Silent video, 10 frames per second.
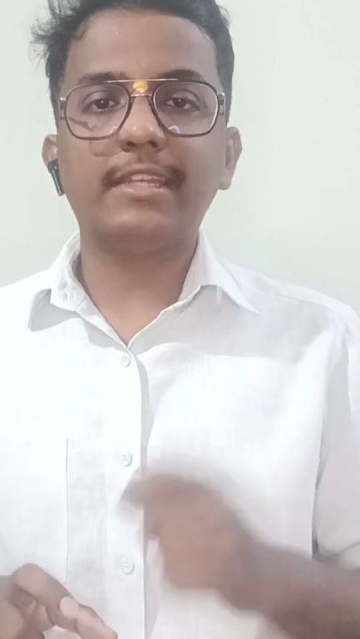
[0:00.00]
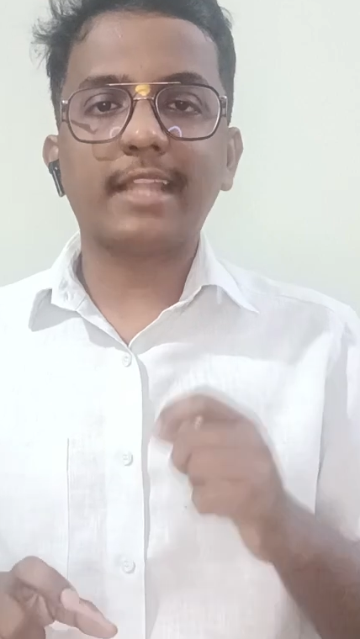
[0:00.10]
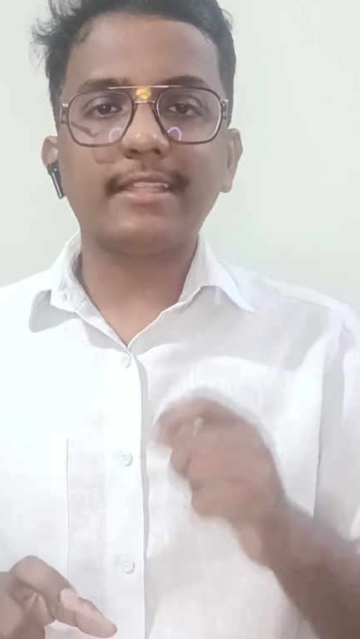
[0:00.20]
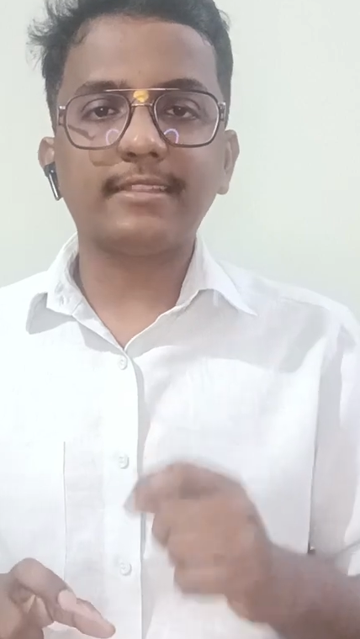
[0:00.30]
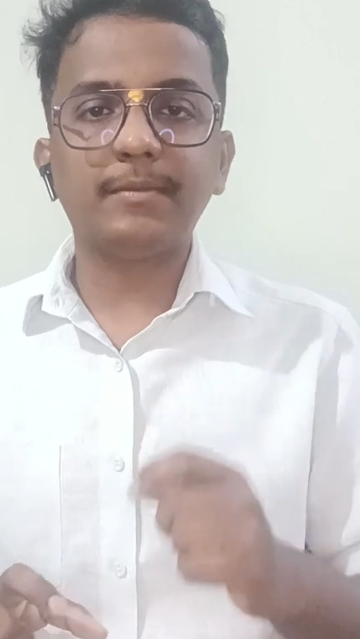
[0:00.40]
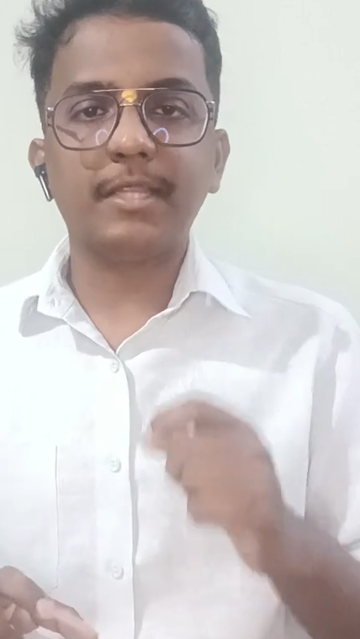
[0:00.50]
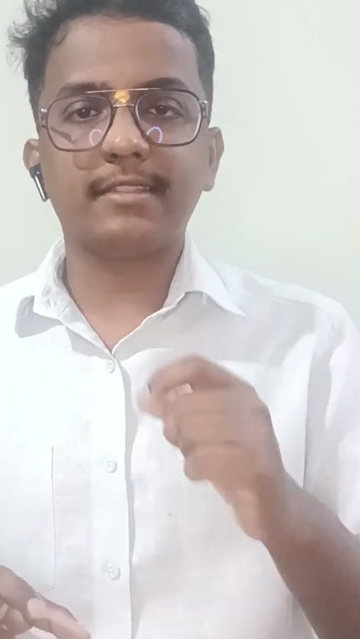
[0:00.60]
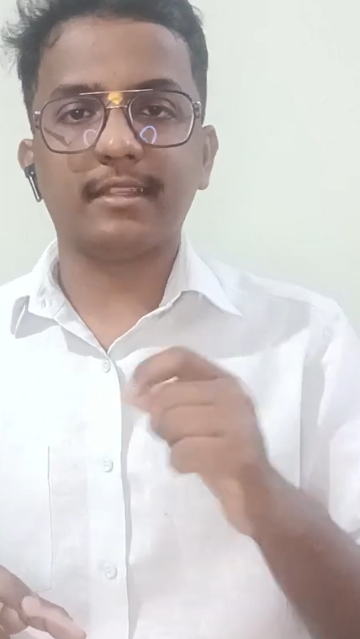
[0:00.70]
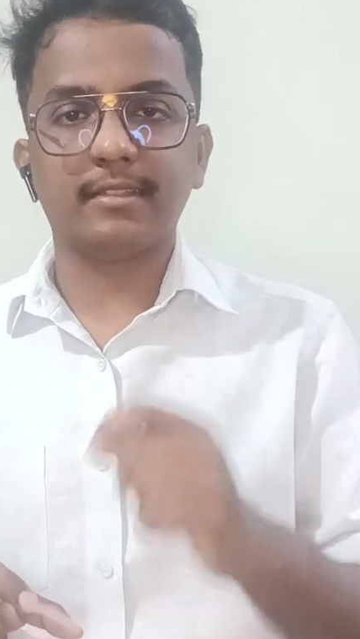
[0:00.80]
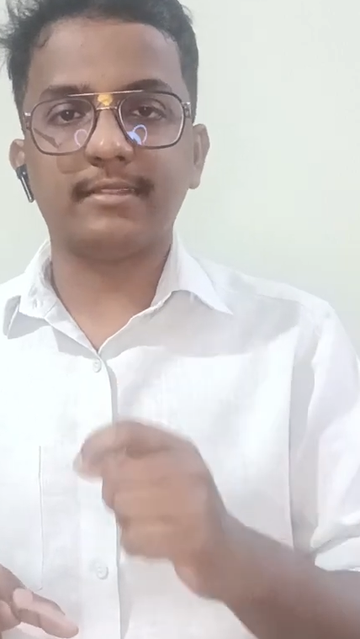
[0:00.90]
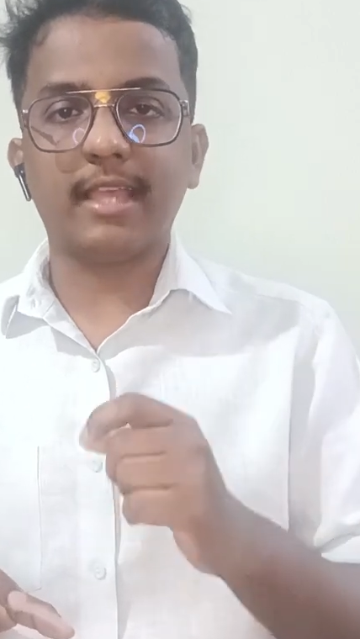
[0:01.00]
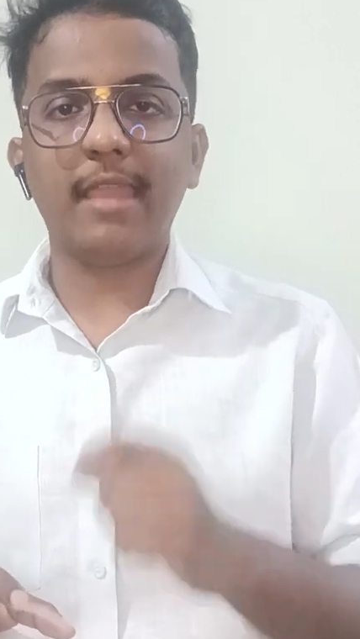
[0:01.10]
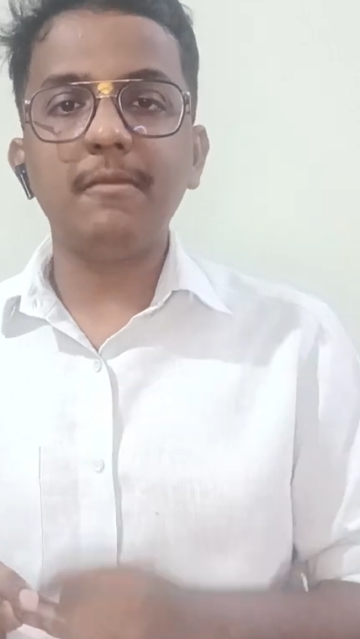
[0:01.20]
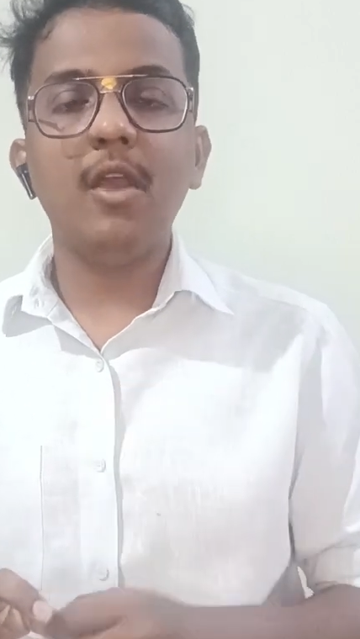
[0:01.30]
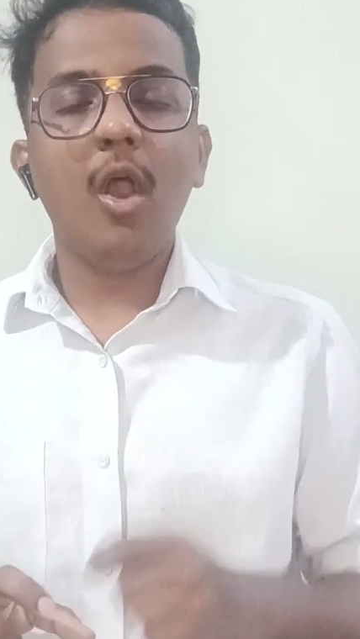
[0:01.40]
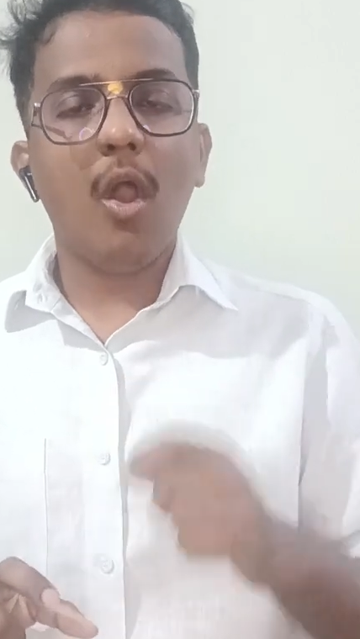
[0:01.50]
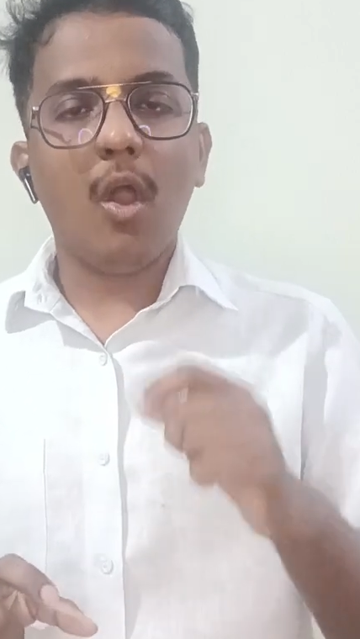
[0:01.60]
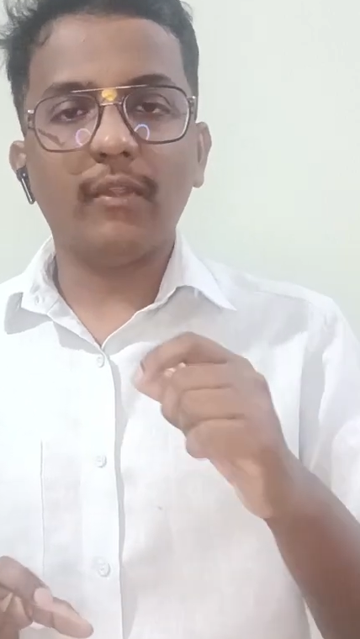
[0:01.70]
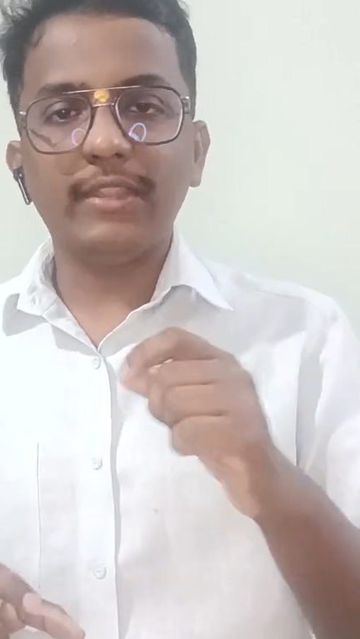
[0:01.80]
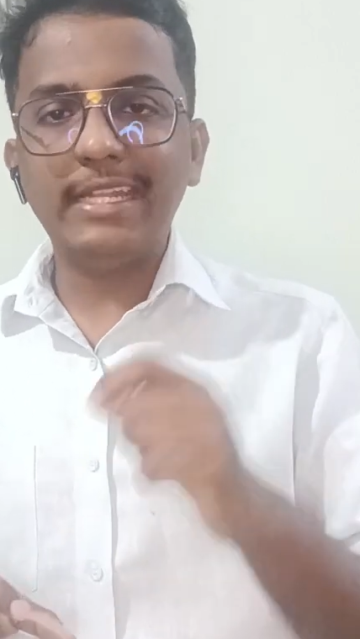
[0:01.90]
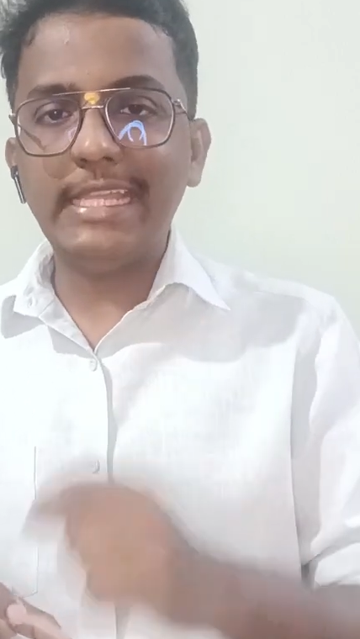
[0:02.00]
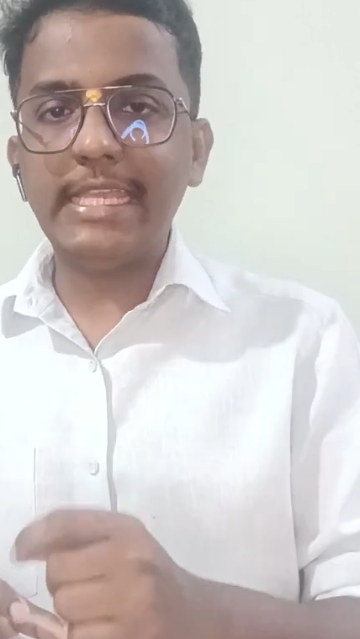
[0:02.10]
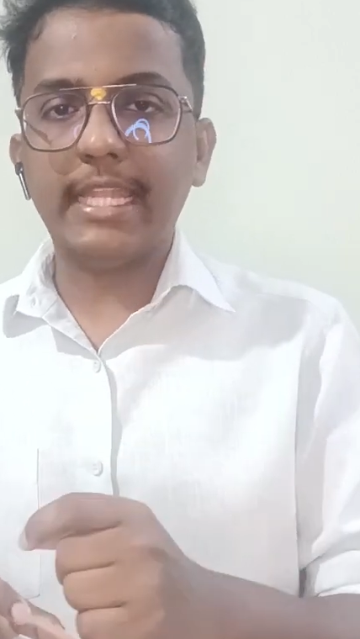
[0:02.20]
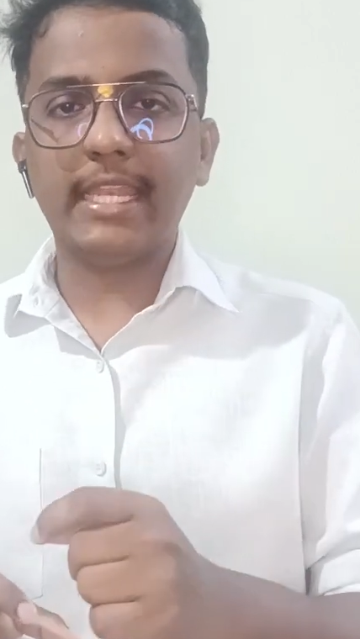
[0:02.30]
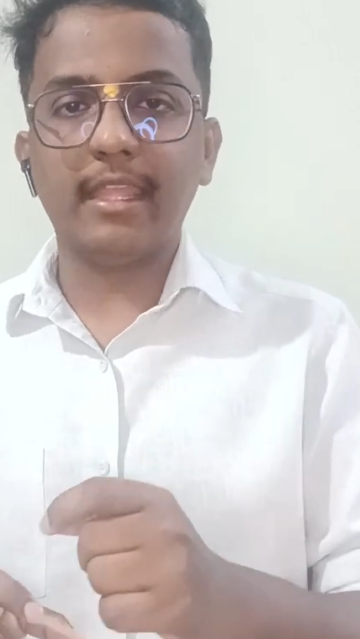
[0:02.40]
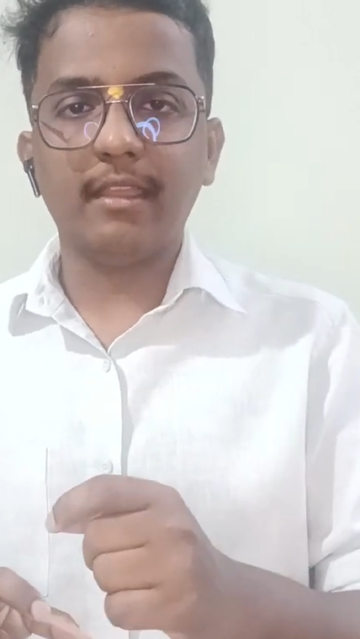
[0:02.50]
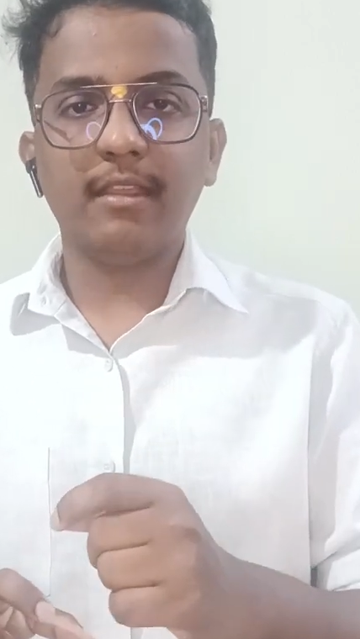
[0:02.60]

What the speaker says: transcriptase enzyme on the DNA,